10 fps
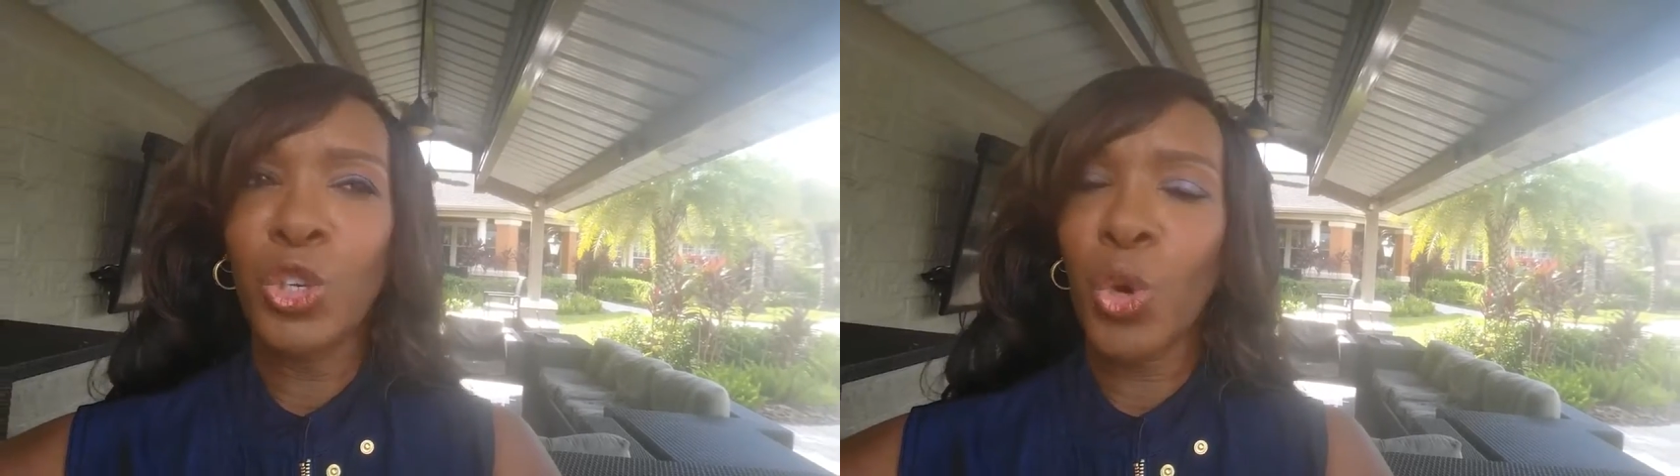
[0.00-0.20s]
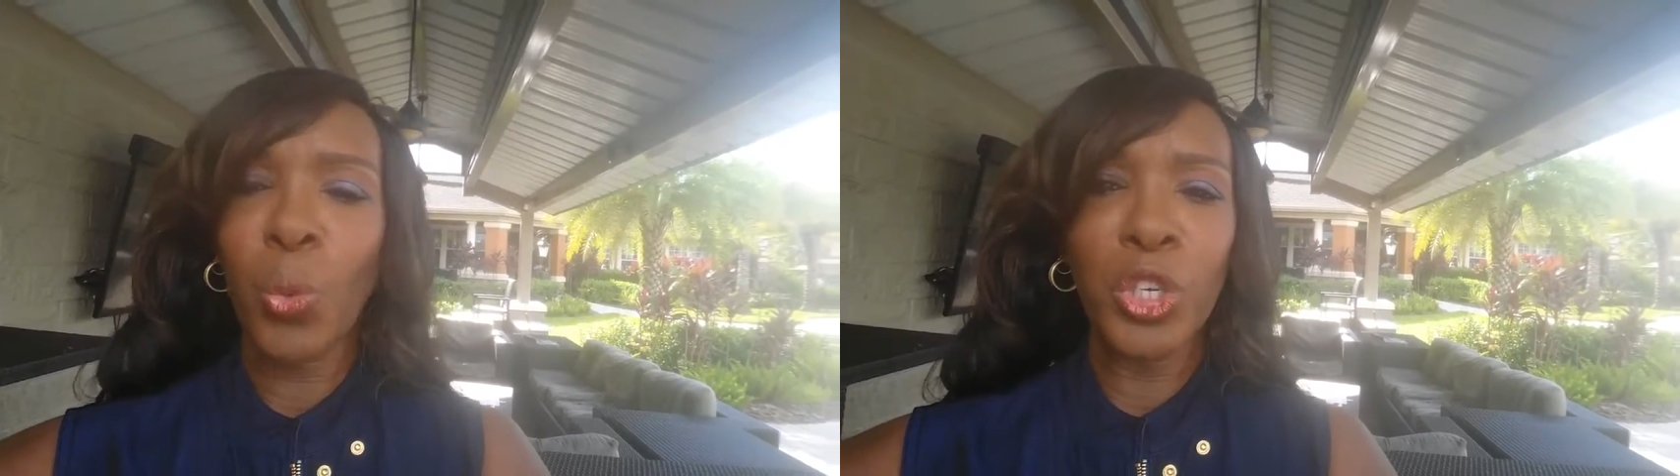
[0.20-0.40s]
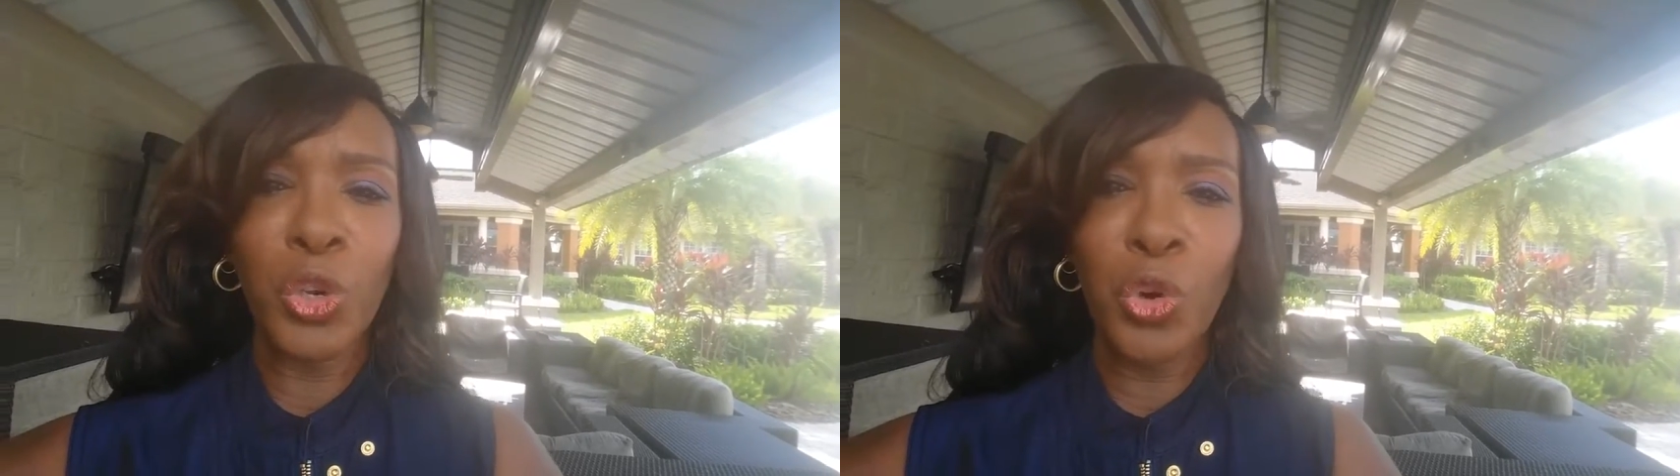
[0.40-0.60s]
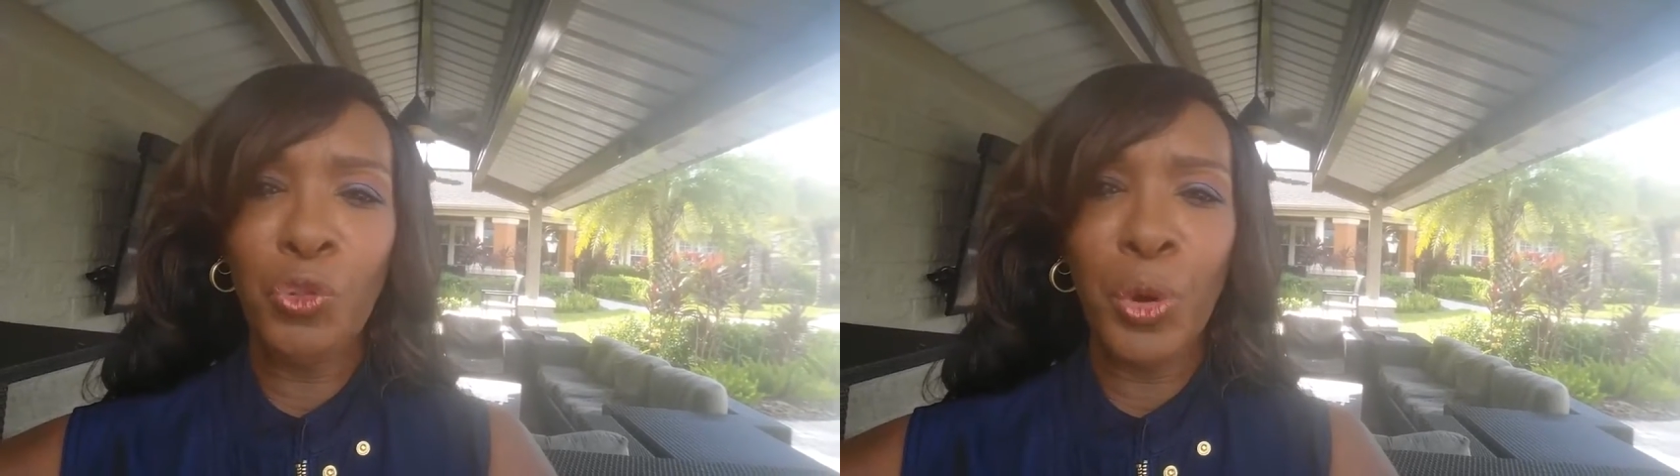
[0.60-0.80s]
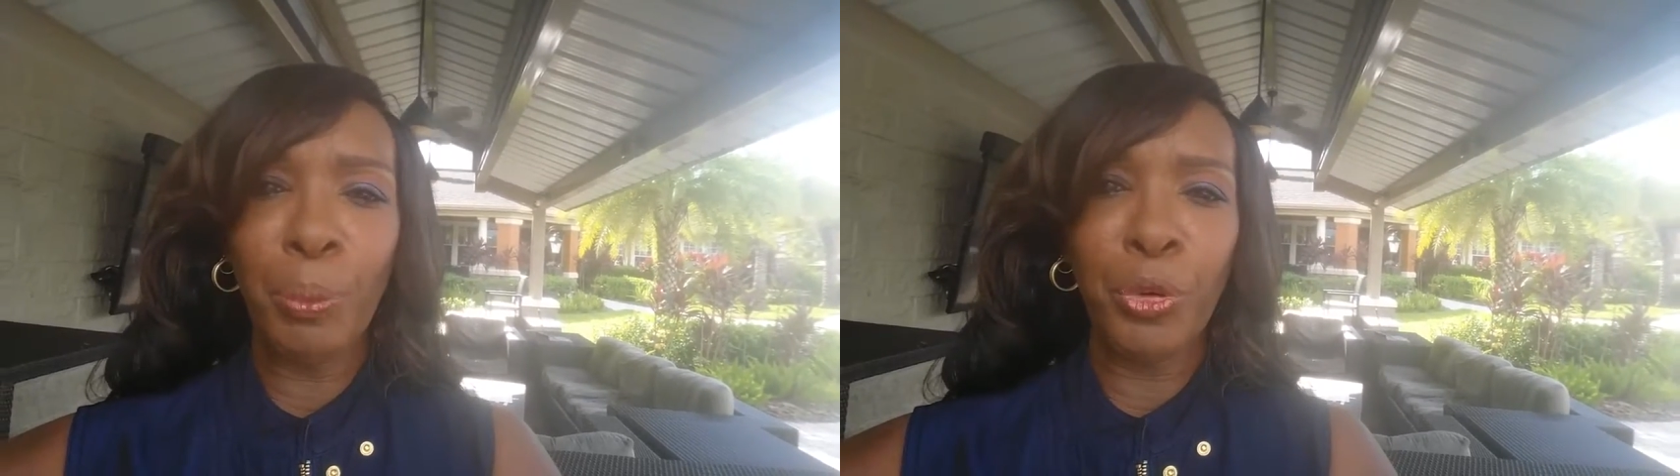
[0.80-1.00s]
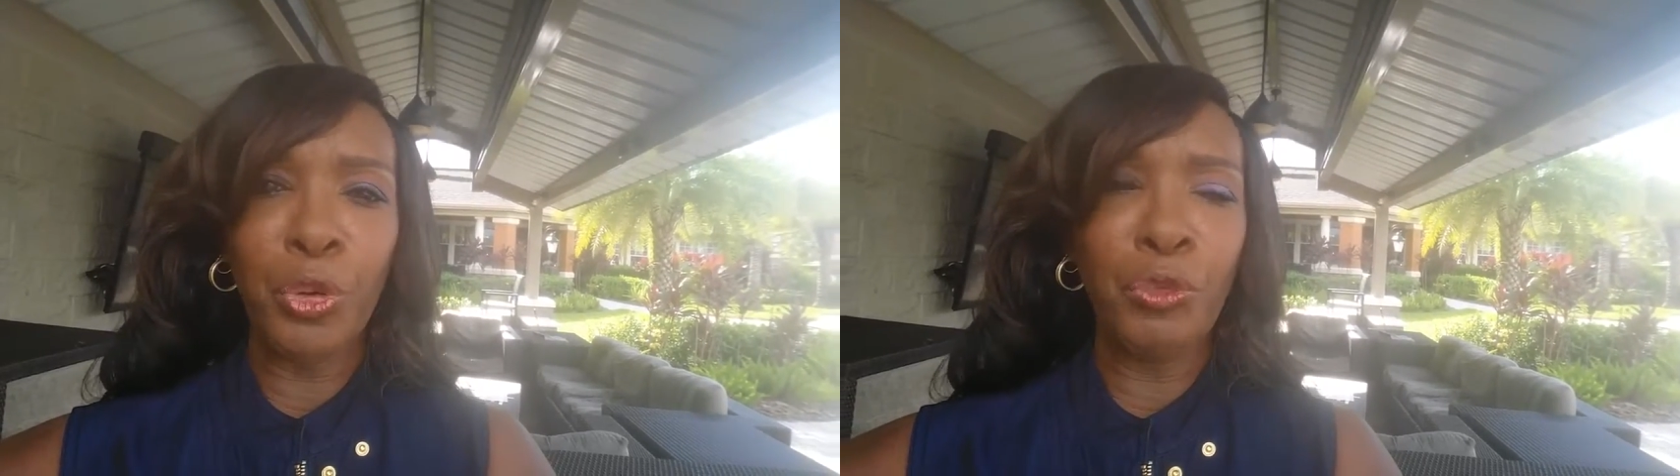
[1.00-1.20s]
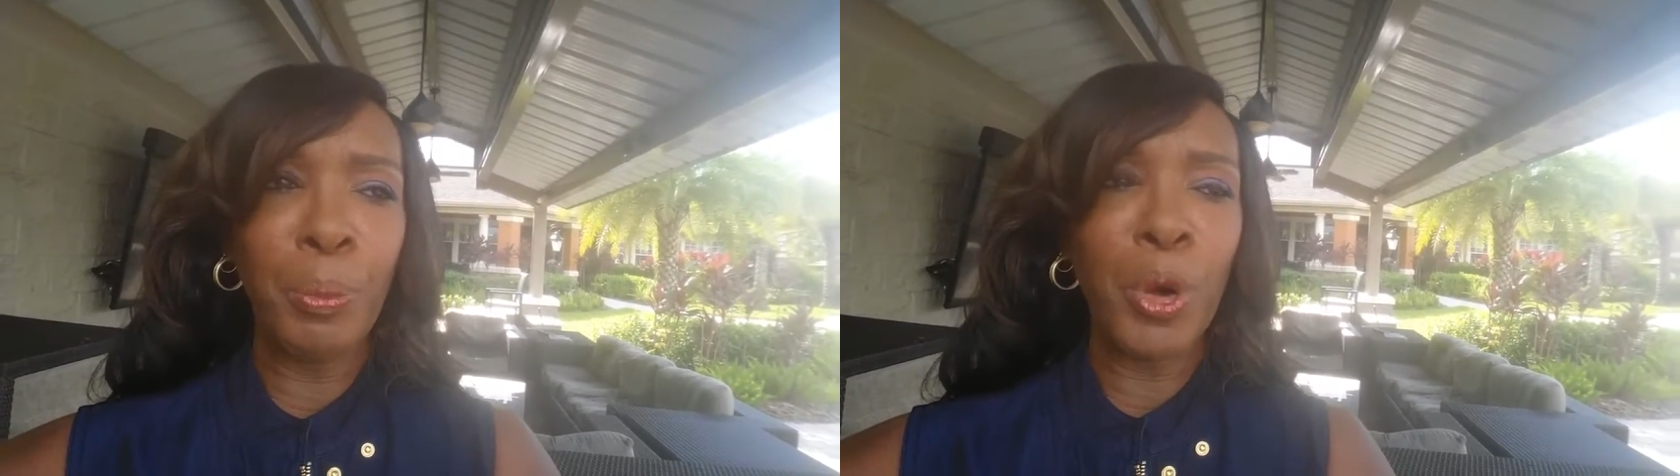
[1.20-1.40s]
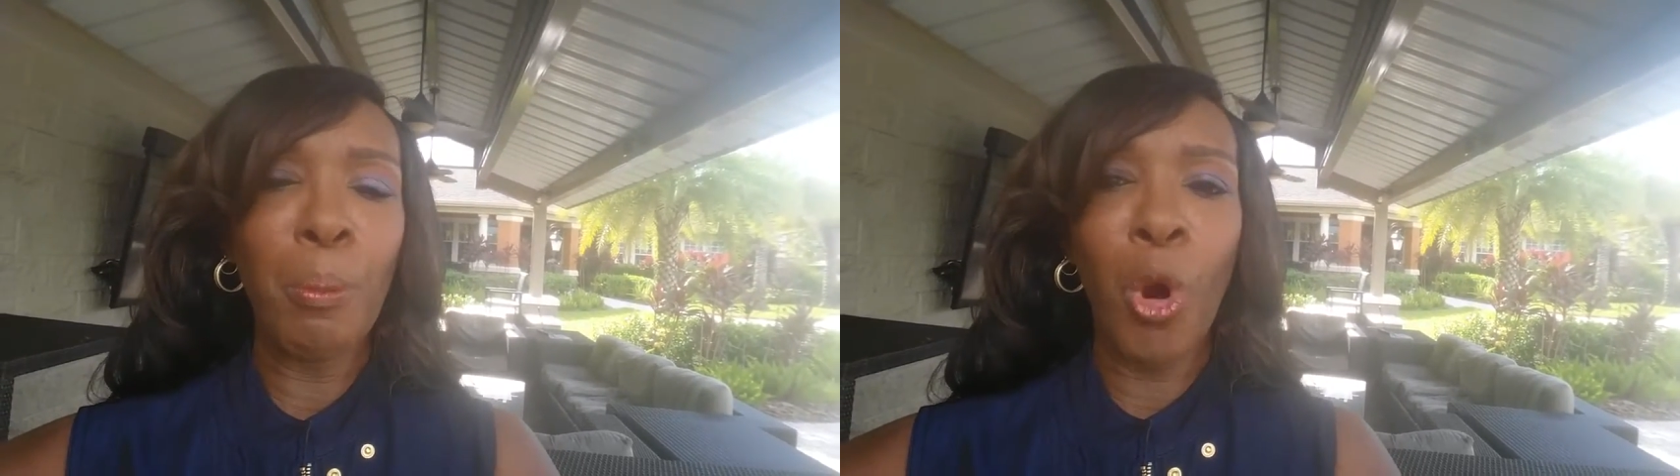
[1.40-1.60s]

You don't want to over-improve and put